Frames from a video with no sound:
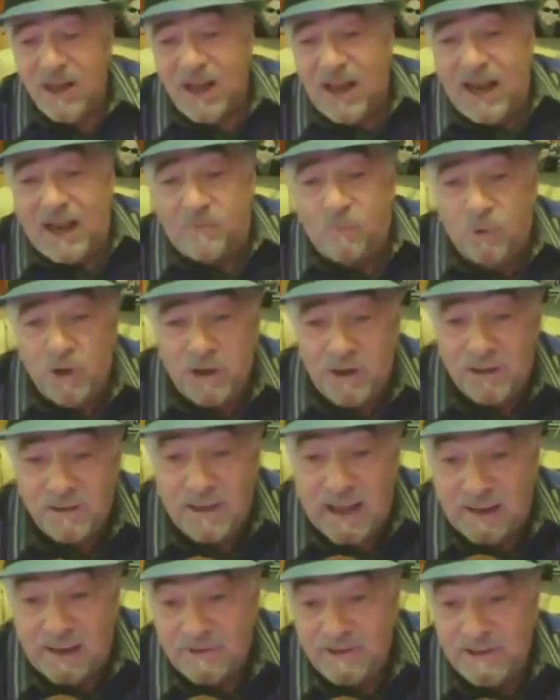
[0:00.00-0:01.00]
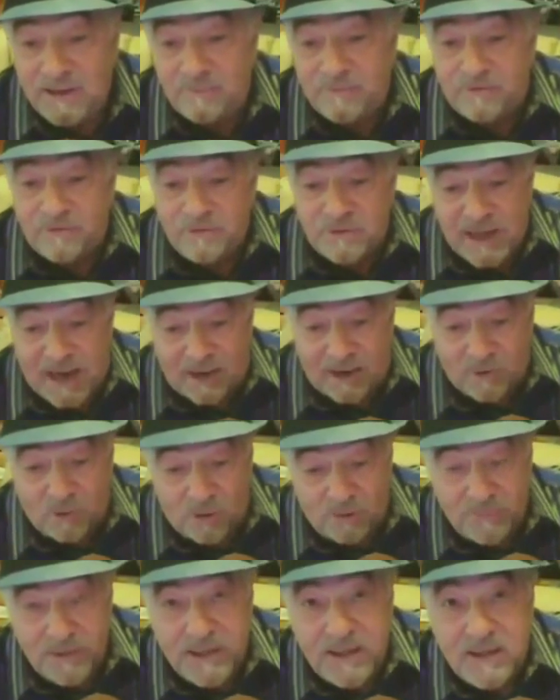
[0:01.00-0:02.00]
And we're going to lobby them through town
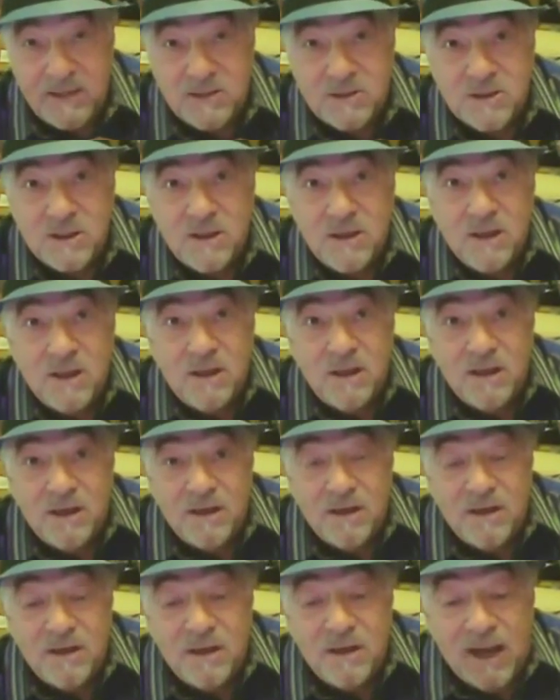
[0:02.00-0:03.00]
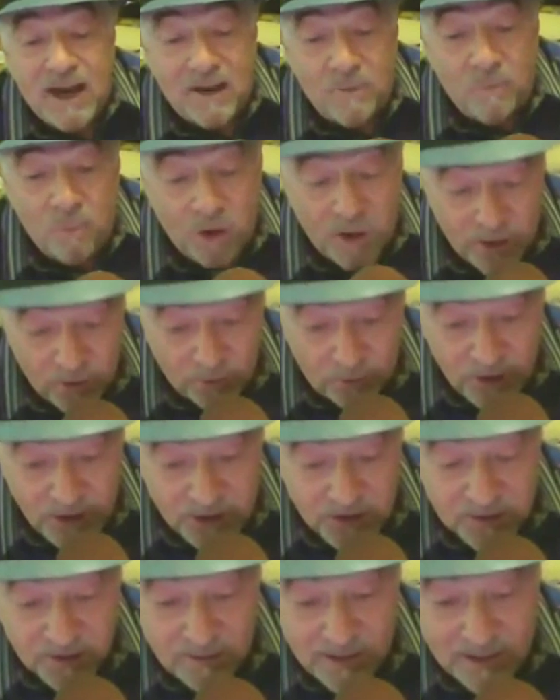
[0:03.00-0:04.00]
hall meetings. And we're going to
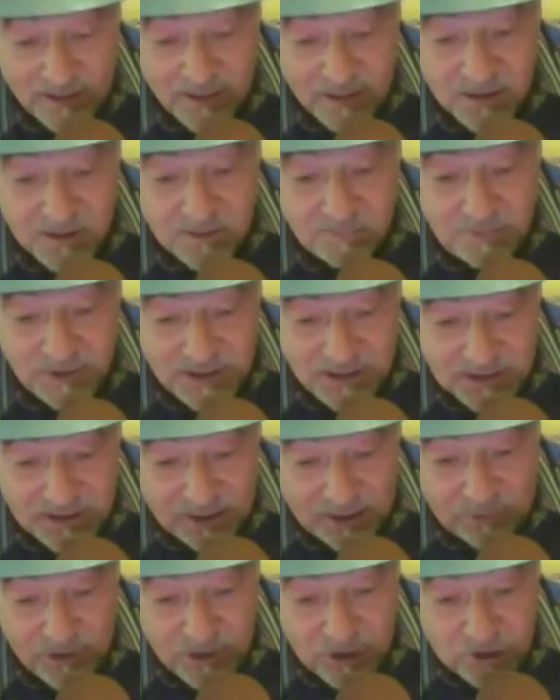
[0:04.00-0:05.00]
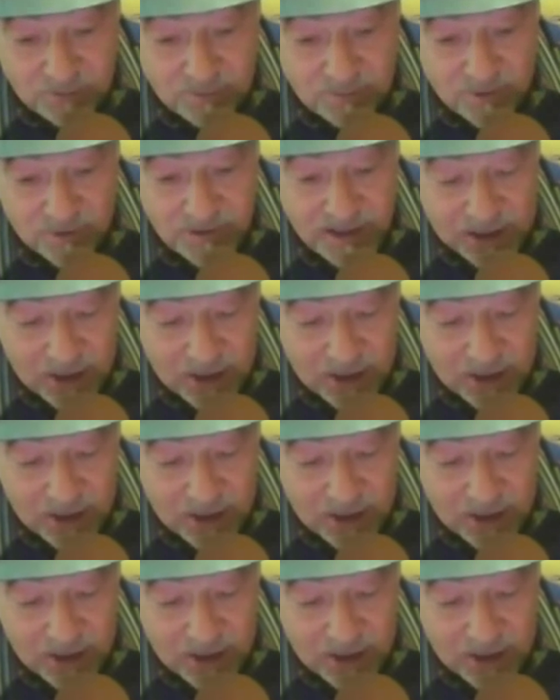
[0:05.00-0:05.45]
reach them, Alex, because they're reachable. They're